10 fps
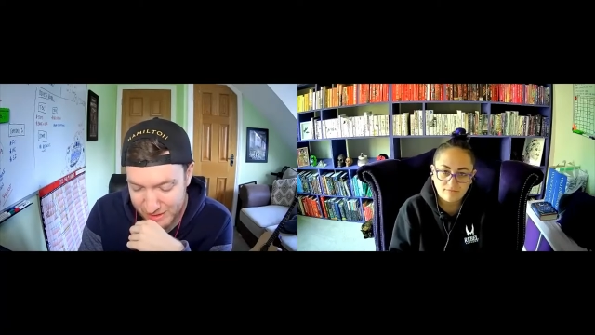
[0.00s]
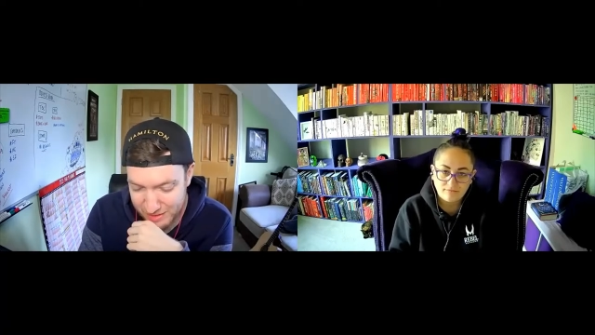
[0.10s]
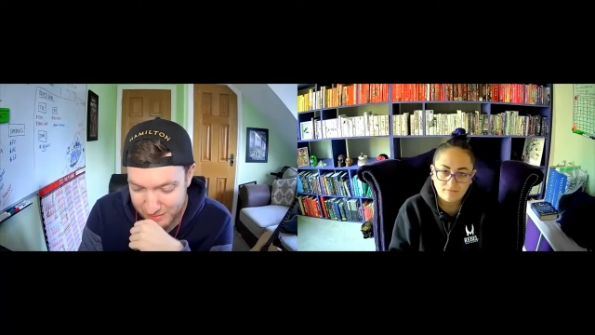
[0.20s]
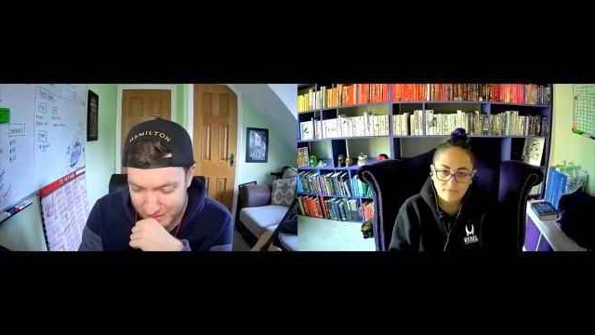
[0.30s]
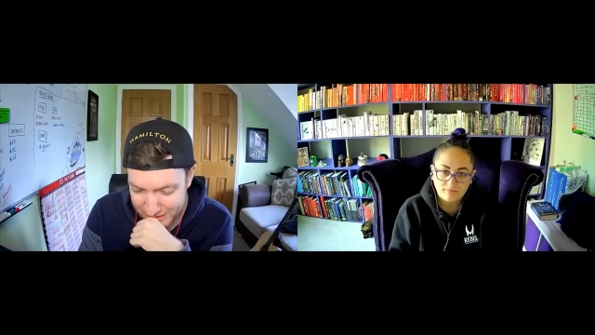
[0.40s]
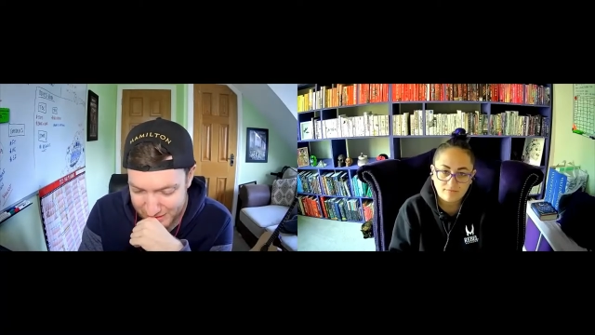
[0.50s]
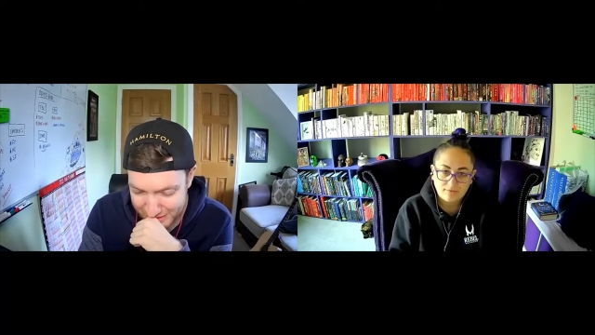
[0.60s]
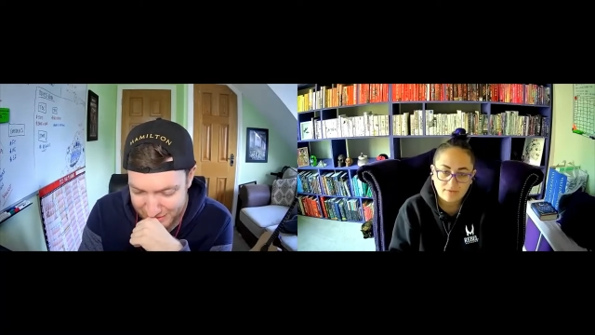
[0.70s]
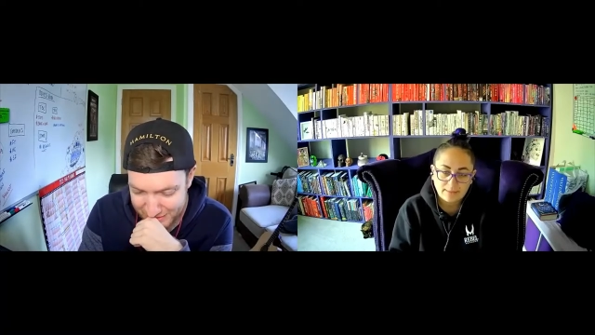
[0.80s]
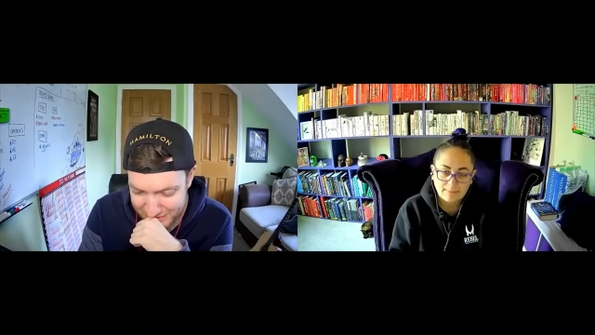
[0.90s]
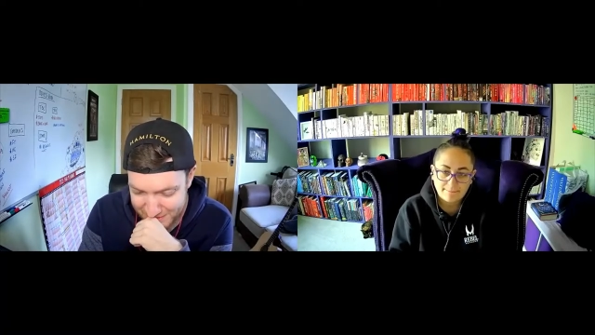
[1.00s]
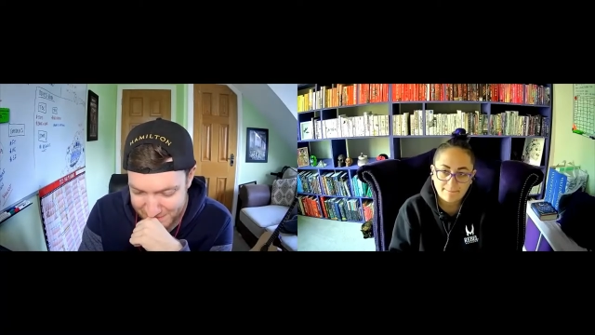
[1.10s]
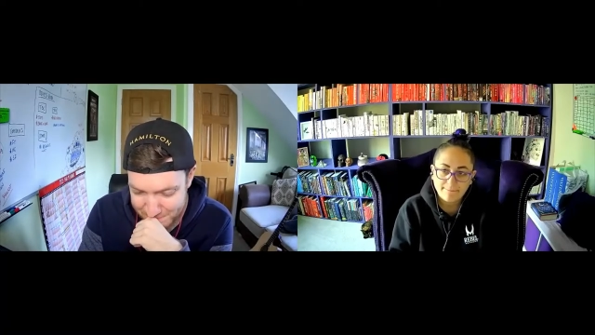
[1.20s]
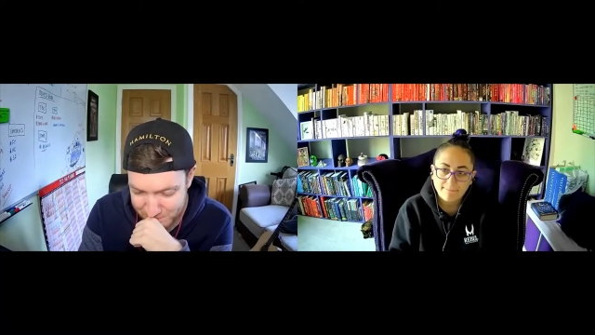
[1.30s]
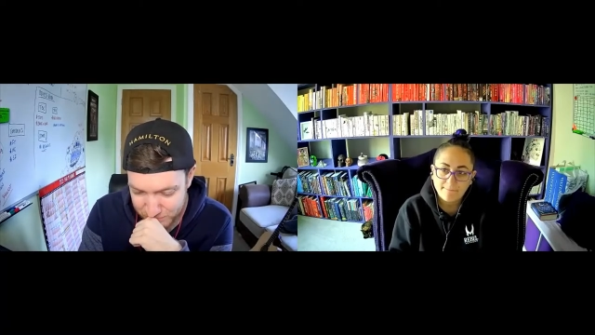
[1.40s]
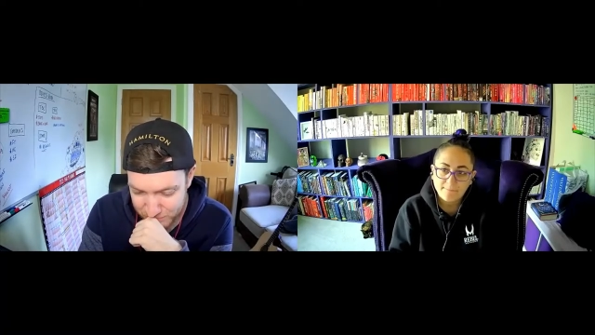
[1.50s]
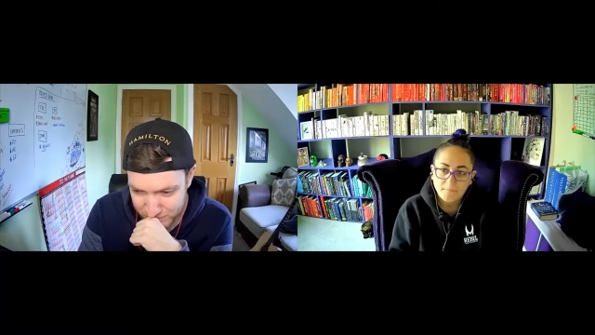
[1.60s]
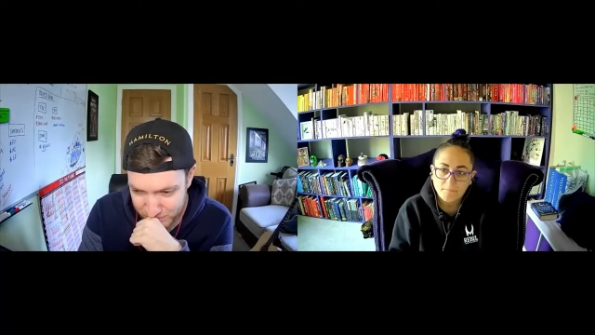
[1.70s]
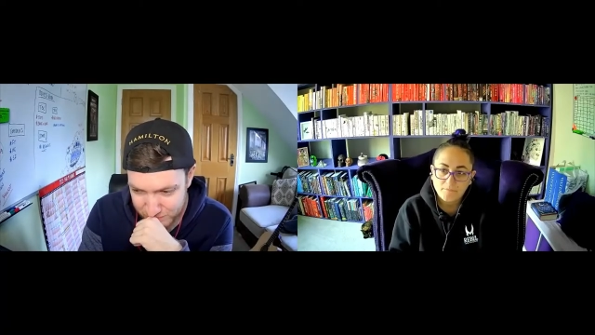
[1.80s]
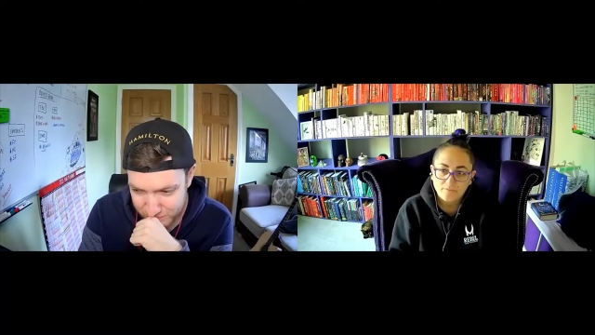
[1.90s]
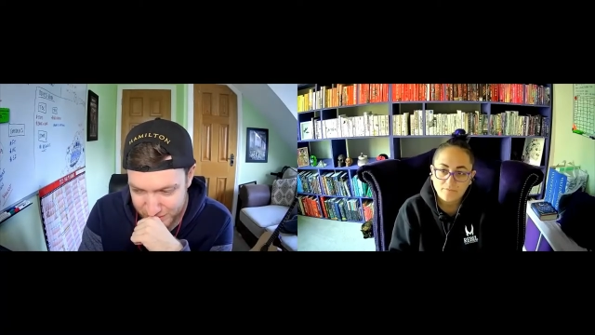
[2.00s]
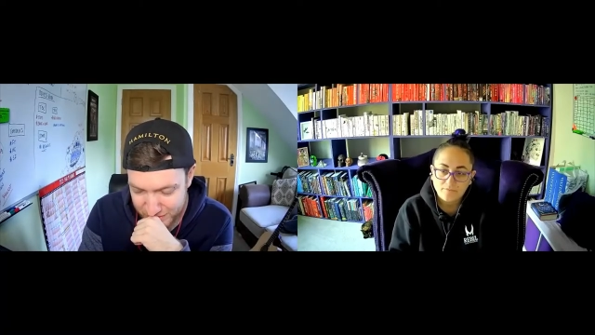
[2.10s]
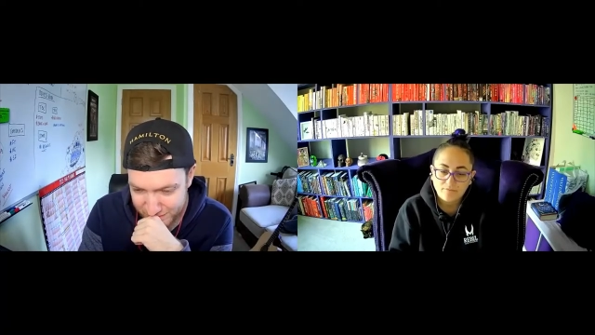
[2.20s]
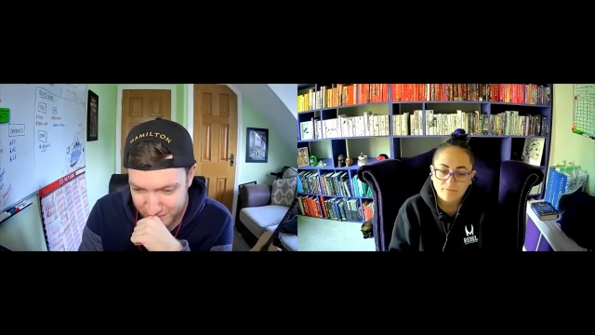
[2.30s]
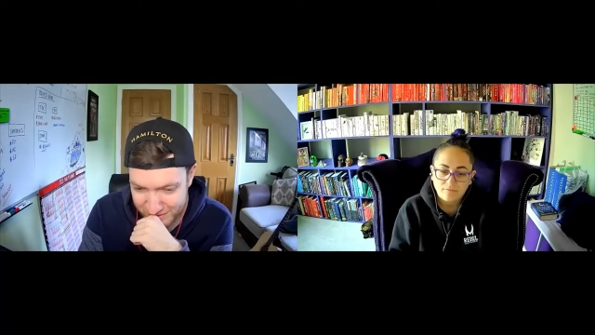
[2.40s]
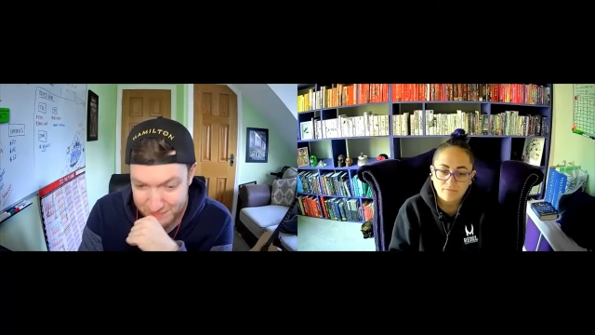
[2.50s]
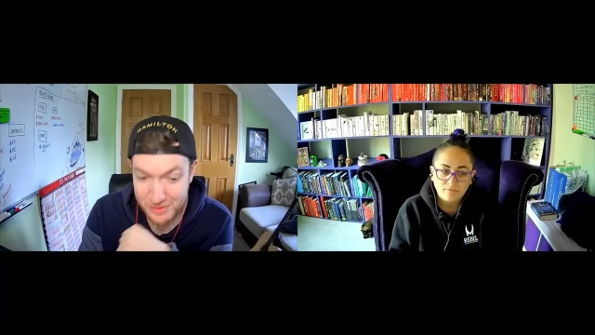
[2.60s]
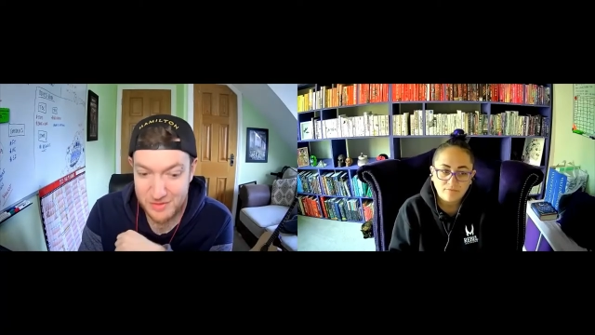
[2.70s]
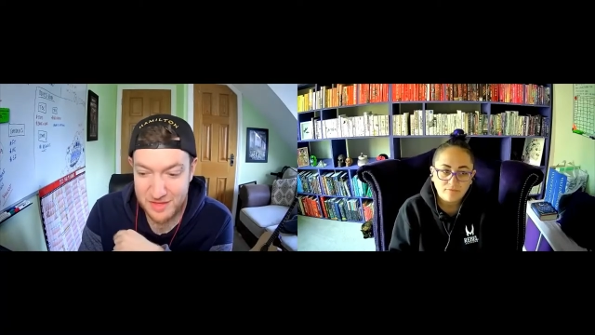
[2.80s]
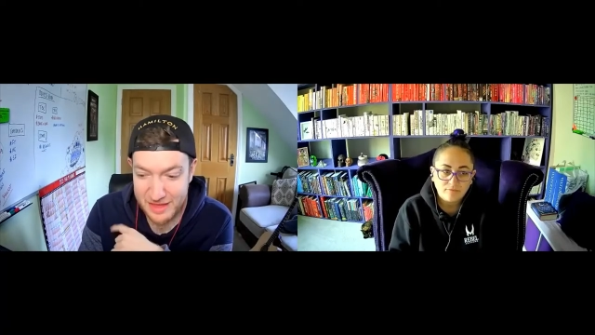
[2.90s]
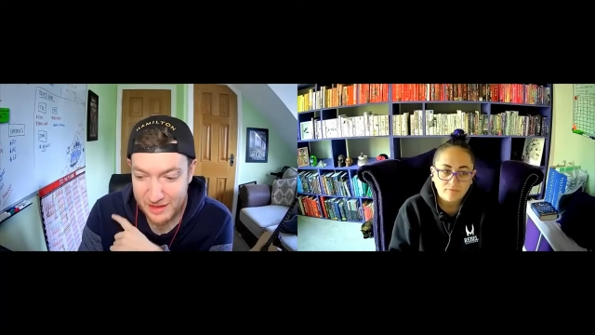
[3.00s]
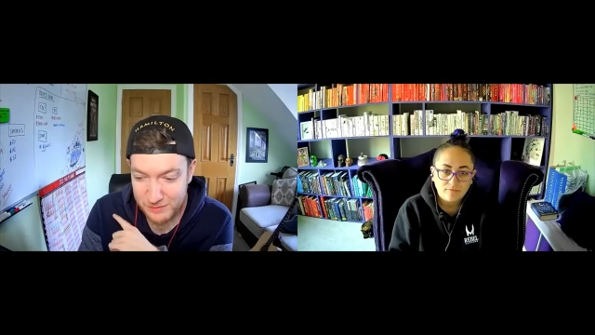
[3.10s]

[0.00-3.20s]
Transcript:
Speaker 1: And it's a, it's like a thing that because I've not experienced it yet,